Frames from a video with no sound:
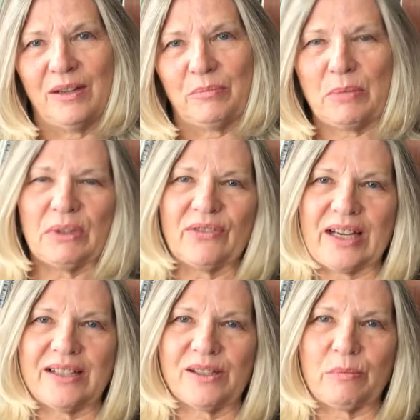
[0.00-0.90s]
People have
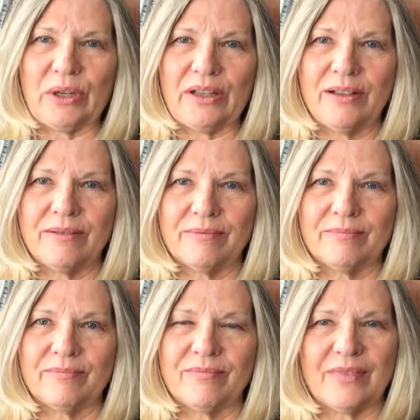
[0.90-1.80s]
asked me,
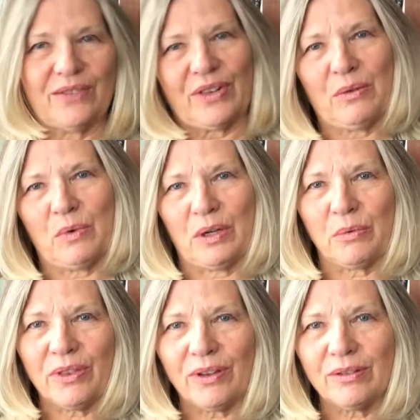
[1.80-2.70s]
if I work
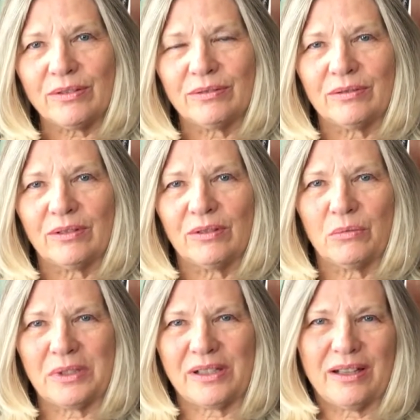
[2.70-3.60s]
with you,
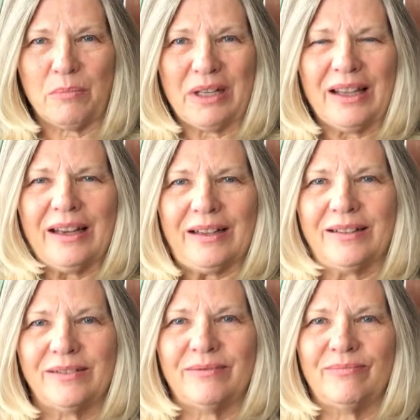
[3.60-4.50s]
what's it going to be like?
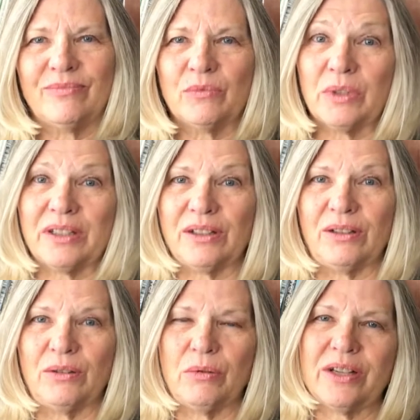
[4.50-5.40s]
Well, that's a
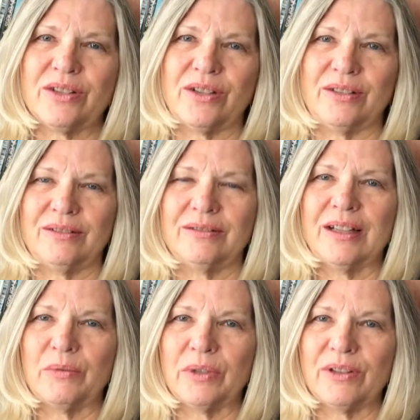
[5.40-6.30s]
good question.
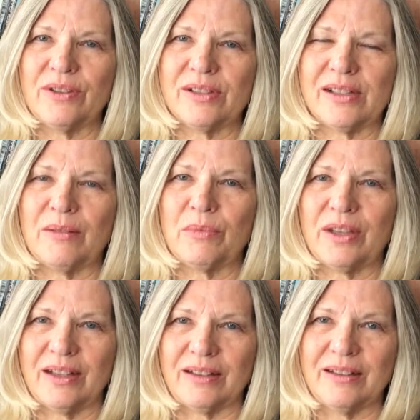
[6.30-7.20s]
I wondered the same
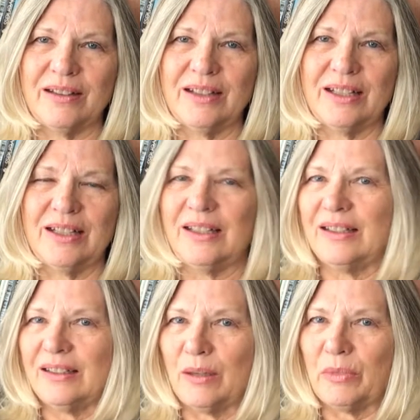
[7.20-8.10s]
thing.
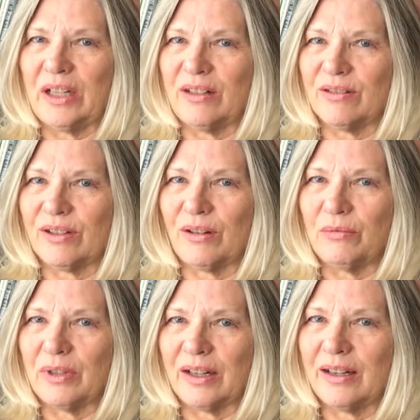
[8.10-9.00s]
Yeah, many years ago
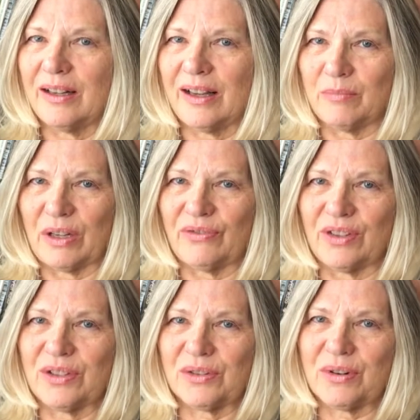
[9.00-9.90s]
when I had my
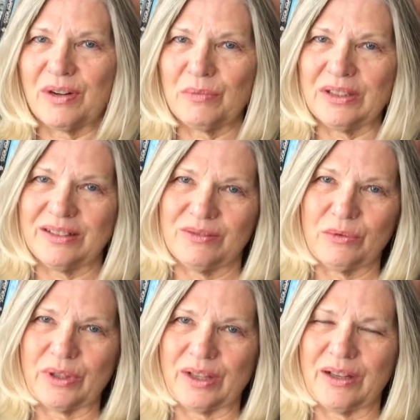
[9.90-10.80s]
first treatment
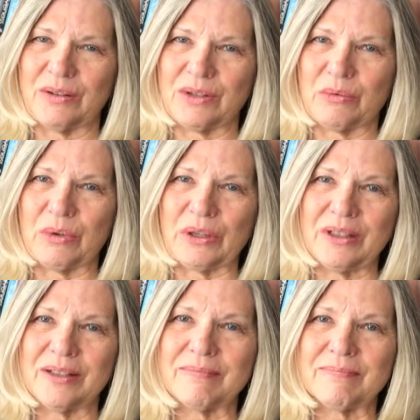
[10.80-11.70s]
with energy work.